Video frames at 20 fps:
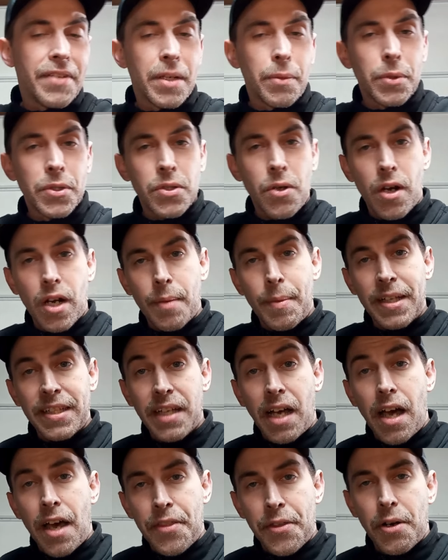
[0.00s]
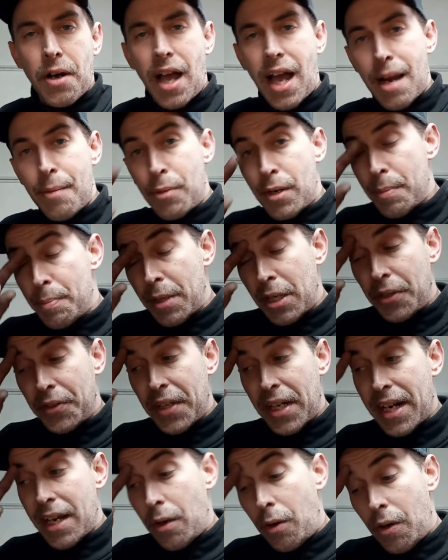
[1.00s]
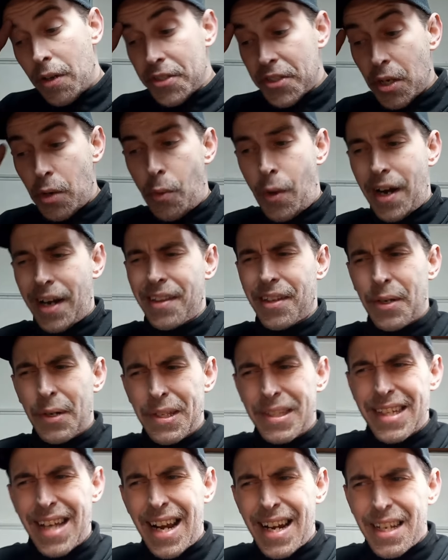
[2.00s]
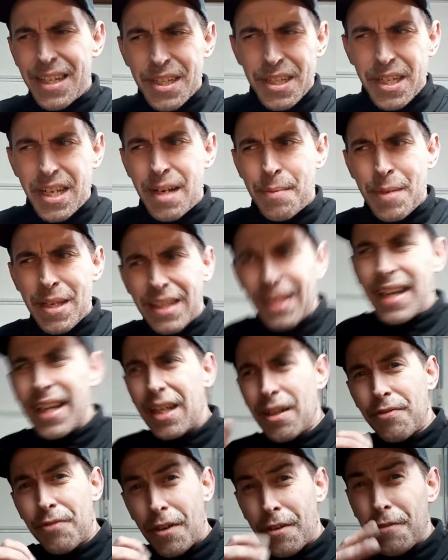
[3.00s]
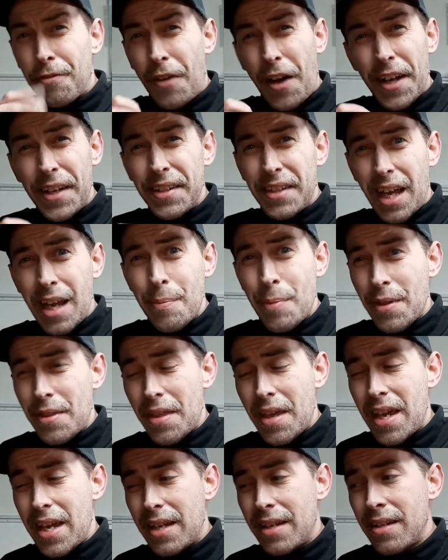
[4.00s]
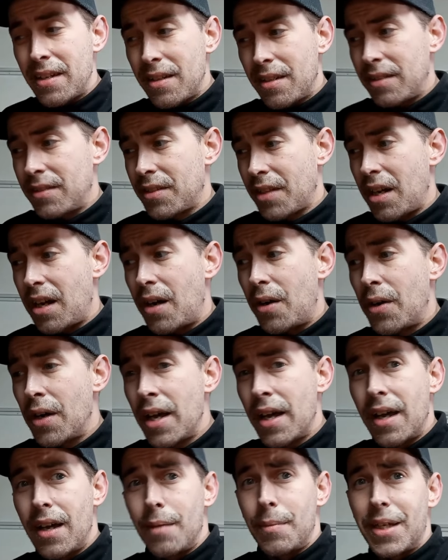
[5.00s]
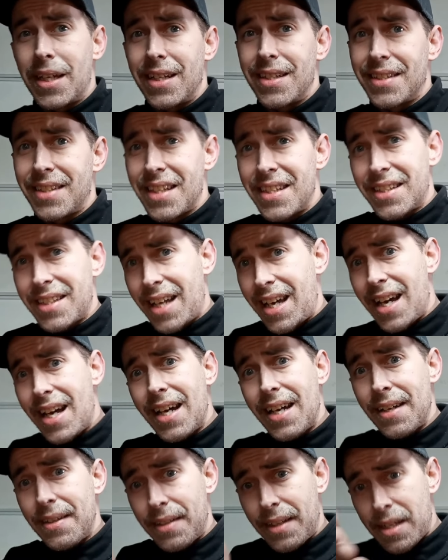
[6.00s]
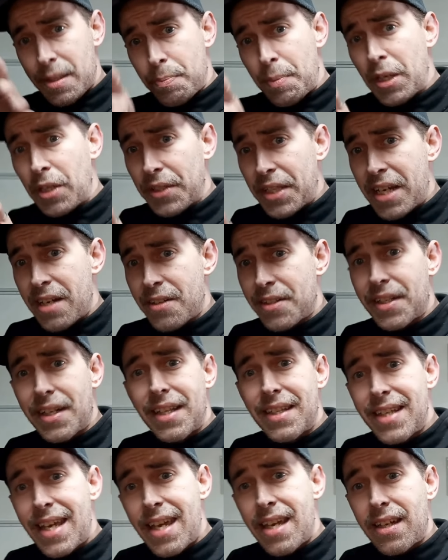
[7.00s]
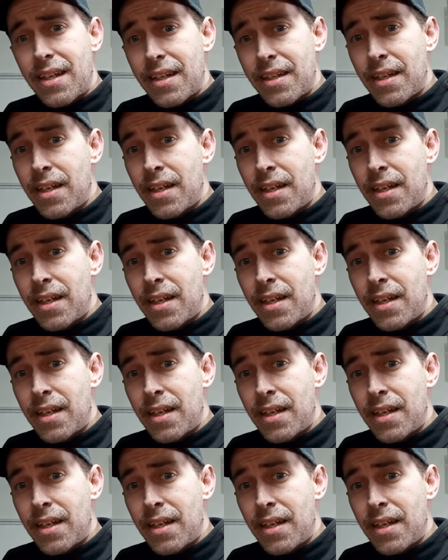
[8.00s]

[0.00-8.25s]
and then we'll talk about the other hybrid build that I also want to do. It's kind of just going to be like a for fun type of thing. So because this build here is going to take